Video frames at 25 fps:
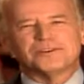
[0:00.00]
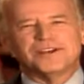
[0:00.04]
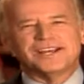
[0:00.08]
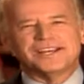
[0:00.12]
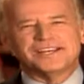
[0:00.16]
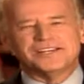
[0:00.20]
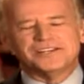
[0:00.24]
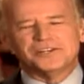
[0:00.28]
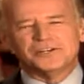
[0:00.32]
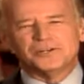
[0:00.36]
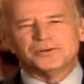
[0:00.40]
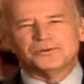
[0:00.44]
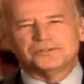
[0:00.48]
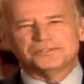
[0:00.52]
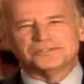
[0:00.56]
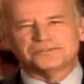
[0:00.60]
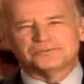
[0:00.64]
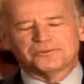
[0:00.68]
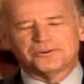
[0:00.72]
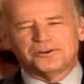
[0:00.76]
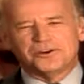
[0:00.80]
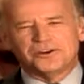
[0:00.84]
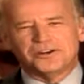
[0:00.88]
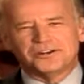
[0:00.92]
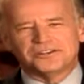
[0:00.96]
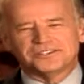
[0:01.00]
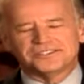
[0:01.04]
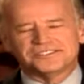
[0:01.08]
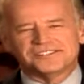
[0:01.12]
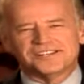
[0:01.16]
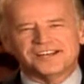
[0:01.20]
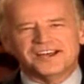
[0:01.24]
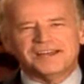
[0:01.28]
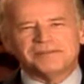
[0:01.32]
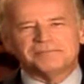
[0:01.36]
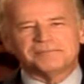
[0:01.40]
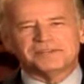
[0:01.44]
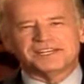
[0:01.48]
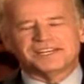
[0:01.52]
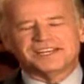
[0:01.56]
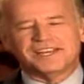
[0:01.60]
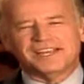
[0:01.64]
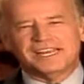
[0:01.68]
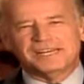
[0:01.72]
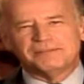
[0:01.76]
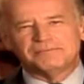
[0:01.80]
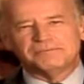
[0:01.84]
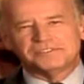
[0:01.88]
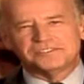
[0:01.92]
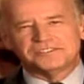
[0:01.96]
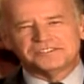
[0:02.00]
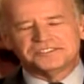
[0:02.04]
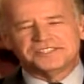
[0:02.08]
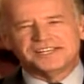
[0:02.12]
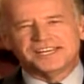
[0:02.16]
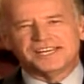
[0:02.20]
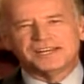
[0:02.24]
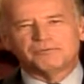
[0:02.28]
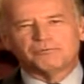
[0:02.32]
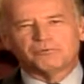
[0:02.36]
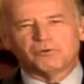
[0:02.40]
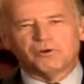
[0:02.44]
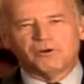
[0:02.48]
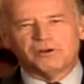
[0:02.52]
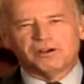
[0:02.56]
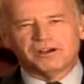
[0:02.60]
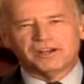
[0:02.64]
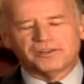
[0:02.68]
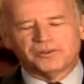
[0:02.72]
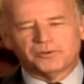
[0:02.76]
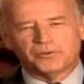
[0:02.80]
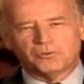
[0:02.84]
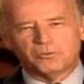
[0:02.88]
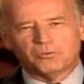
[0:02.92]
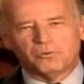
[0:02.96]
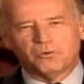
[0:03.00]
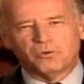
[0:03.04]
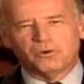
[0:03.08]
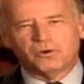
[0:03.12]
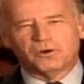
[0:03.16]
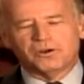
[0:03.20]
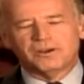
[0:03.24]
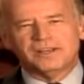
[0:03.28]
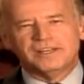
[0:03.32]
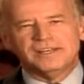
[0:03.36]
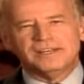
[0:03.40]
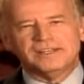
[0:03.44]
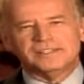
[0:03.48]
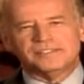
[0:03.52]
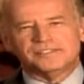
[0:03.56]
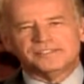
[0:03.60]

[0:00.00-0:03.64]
right and who was wrong? John McCain was dead wrong on the war.